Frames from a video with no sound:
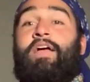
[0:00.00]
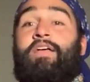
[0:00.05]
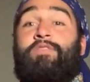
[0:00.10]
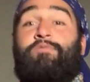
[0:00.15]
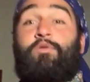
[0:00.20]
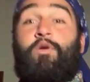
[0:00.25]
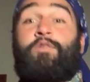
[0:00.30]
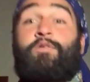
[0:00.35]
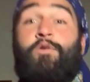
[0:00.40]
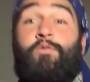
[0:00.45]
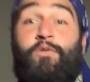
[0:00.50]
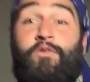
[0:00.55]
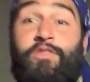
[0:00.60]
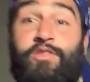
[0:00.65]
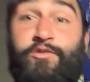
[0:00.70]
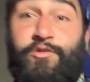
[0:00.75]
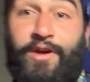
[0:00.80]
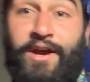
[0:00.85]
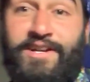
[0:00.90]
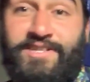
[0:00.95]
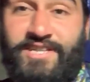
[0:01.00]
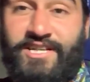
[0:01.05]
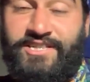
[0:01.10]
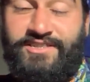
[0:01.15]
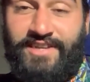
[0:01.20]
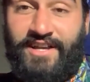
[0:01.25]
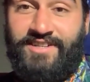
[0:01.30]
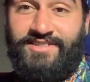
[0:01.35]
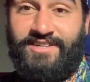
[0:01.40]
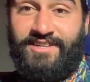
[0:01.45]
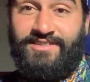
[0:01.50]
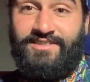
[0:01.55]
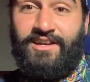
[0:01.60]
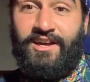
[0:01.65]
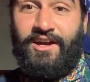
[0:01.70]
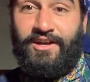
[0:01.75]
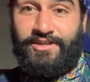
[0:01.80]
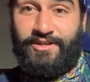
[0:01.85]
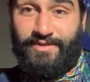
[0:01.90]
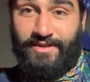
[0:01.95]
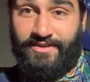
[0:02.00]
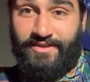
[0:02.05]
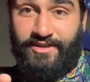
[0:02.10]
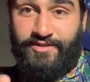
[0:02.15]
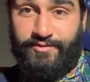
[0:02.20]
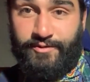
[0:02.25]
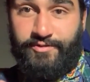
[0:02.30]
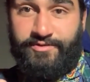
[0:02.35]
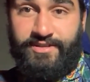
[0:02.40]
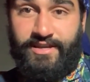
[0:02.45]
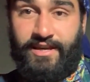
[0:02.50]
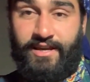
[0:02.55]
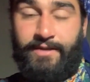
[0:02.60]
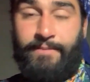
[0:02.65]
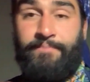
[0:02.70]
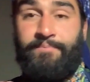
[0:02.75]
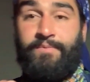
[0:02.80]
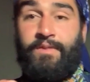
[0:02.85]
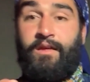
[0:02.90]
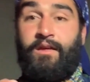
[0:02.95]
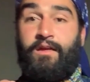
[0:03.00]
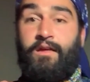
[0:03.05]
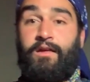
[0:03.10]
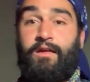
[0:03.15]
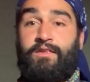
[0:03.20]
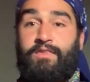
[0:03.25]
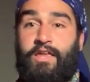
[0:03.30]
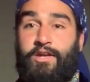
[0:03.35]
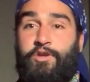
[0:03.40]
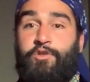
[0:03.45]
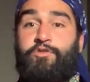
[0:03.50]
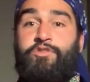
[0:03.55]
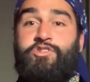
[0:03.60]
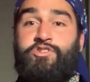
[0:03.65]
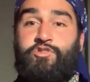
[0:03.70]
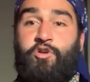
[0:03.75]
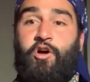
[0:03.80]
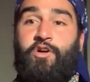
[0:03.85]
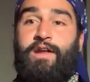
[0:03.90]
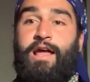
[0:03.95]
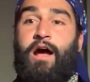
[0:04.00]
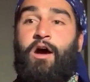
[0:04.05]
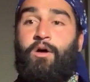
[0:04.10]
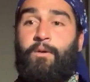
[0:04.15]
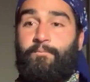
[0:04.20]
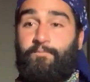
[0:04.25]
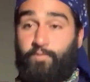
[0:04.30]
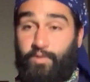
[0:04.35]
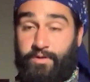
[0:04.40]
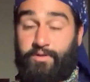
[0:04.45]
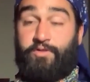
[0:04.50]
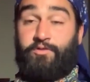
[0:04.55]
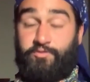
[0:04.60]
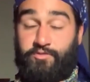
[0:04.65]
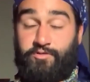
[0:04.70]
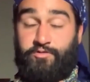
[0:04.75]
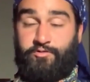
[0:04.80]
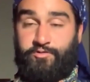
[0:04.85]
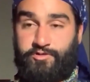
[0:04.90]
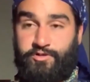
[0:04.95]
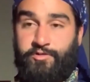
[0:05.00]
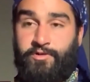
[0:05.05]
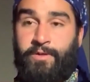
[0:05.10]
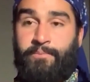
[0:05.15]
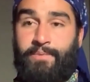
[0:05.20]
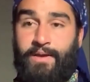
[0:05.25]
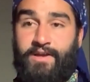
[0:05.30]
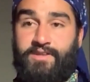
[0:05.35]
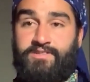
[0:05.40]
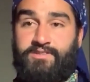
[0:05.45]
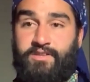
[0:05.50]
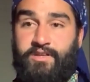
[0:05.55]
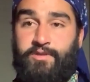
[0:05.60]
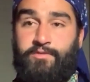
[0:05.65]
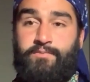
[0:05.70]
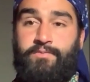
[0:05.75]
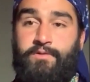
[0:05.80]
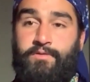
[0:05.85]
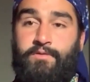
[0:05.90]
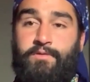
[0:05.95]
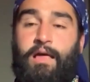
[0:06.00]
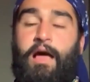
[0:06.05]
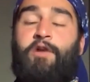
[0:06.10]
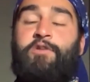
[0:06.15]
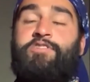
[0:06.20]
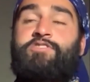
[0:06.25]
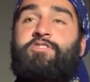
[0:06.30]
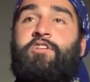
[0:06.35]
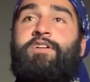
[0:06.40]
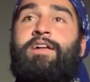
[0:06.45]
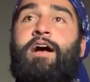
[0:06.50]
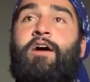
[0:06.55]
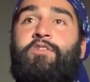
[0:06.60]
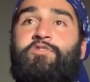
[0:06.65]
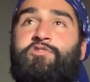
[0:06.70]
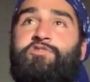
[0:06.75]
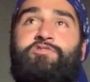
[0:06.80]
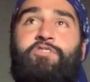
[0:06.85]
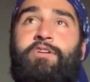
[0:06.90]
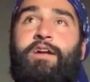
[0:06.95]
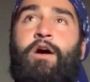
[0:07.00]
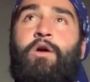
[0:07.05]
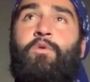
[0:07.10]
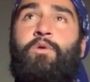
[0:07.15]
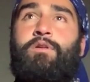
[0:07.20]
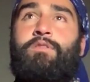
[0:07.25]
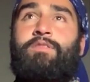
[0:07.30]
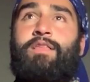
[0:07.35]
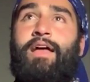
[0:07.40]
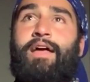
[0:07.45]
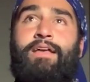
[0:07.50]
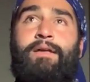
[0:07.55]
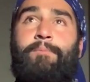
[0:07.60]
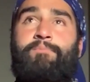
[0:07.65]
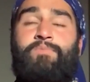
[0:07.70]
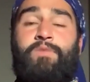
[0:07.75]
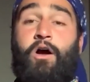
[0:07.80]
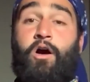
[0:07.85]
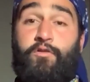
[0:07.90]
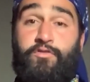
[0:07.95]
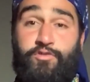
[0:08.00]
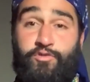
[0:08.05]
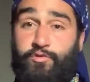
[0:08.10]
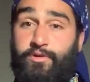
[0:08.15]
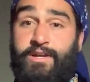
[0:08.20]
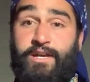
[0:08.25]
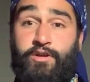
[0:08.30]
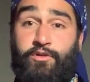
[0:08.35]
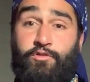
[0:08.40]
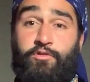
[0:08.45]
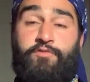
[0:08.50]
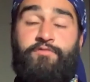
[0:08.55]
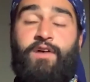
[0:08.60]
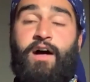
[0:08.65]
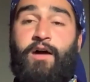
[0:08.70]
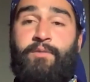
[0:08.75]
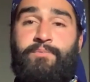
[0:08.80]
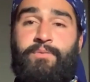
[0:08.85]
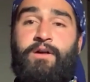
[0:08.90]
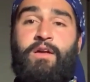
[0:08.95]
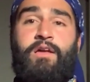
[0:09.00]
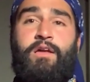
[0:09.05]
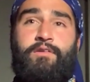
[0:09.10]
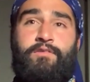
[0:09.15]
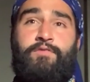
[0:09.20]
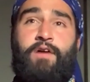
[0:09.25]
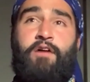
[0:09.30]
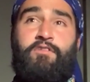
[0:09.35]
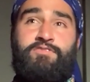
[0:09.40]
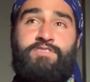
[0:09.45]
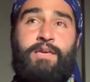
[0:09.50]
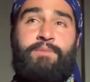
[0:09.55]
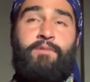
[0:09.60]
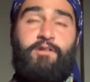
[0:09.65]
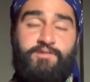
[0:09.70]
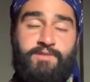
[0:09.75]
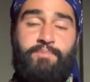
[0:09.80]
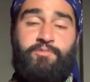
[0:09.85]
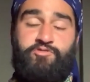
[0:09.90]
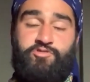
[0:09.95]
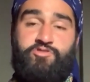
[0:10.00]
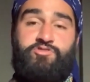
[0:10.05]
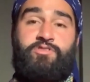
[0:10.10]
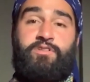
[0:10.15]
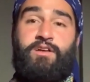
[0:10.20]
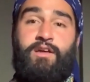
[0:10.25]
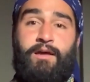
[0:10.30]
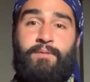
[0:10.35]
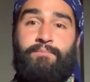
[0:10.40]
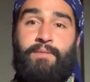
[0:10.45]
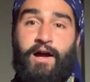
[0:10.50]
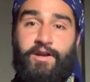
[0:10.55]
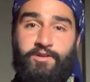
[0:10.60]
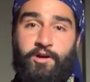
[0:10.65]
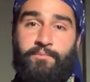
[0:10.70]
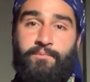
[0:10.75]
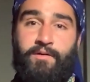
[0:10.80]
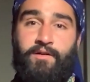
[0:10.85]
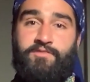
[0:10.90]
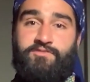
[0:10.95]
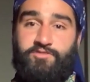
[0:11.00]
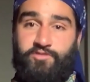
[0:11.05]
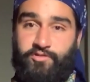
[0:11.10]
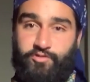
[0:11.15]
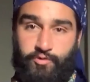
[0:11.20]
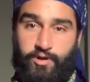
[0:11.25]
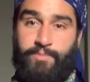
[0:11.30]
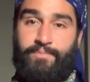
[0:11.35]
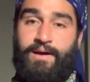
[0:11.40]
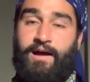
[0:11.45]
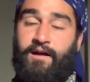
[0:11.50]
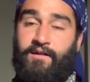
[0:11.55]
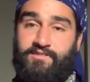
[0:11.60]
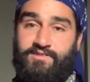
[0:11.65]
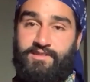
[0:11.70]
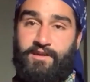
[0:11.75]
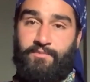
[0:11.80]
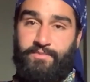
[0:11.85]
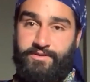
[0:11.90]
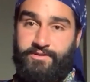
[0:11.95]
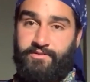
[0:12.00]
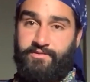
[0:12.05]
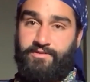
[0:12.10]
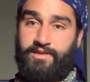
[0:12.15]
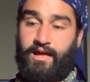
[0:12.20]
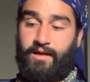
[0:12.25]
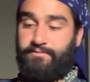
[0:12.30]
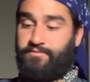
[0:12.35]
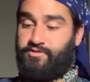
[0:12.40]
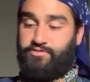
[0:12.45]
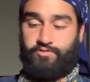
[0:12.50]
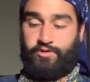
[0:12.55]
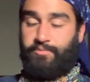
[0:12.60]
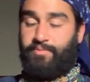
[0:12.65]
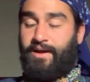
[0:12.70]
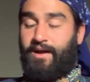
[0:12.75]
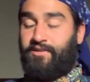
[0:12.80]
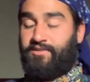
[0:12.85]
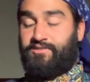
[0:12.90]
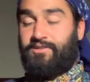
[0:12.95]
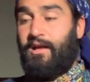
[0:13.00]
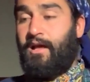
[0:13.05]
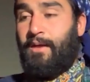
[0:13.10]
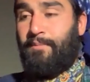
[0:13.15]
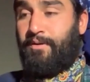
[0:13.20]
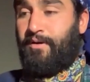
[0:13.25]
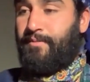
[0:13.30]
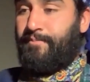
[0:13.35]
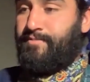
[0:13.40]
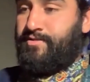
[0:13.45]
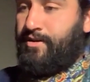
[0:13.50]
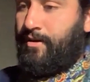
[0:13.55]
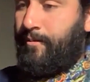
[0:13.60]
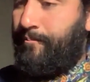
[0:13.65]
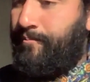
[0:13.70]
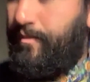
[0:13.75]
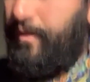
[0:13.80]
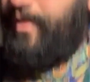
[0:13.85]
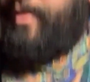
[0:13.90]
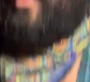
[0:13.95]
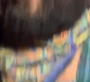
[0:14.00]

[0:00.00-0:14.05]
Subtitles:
But, oh yeah, one of the craziest things is, dude, in this routine, like you start out, but you're doing basically how you start out. You start out with like a 3 or a 5. I would say most people should start. My dumbbells are 3 pounds, and I've been doing that just 3 pounds. But so